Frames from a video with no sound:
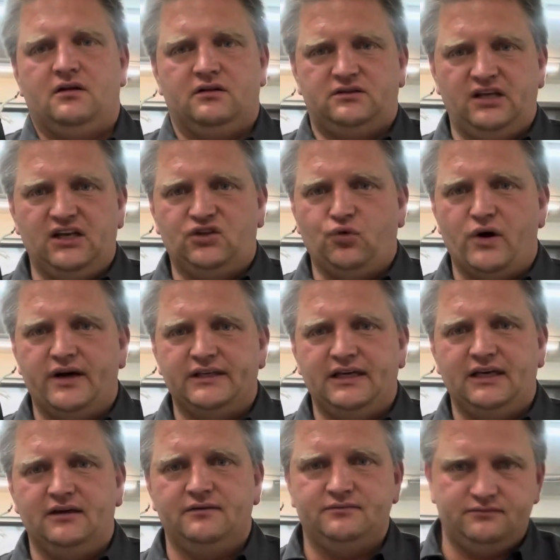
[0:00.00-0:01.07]

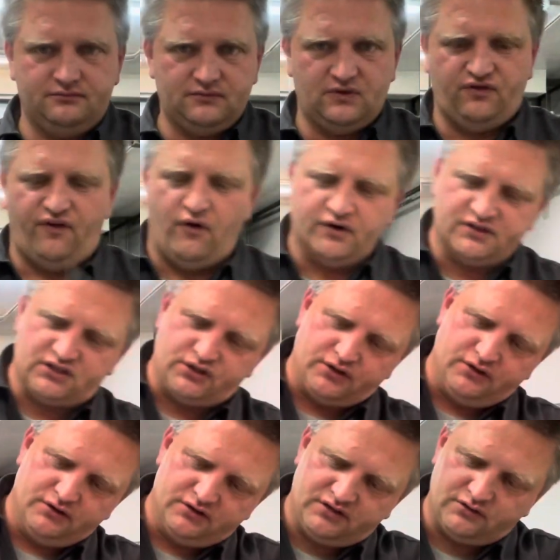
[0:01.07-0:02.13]
T20, 4
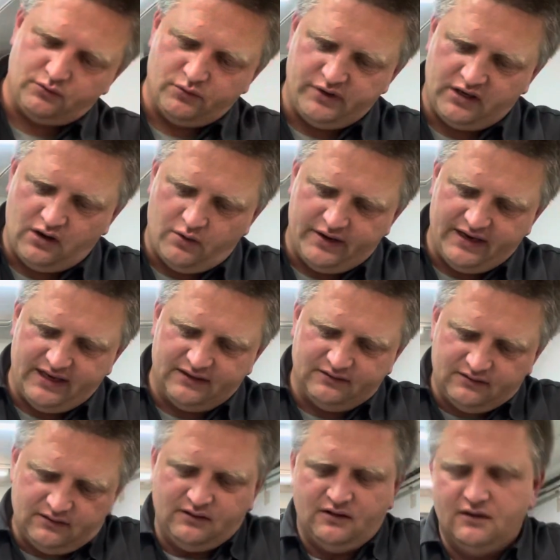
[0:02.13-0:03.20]
screws, we go in,
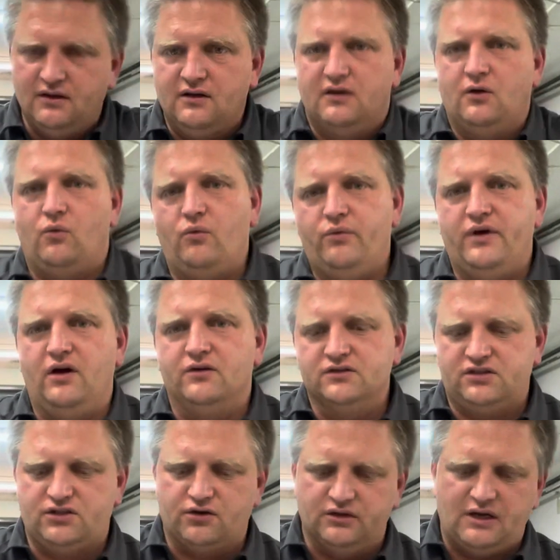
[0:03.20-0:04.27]
we
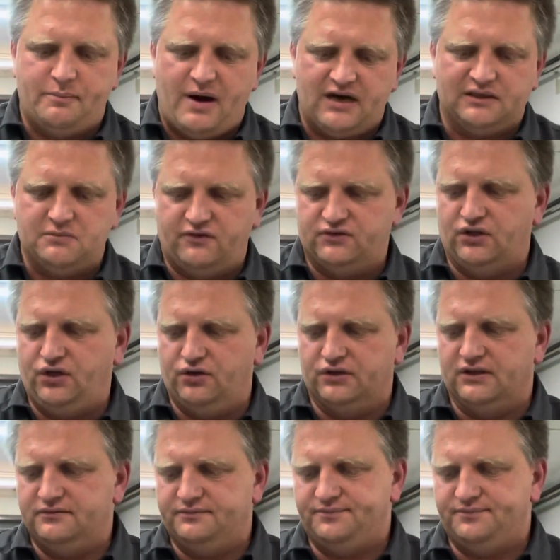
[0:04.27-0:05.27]
unscrew the bottom of the unit.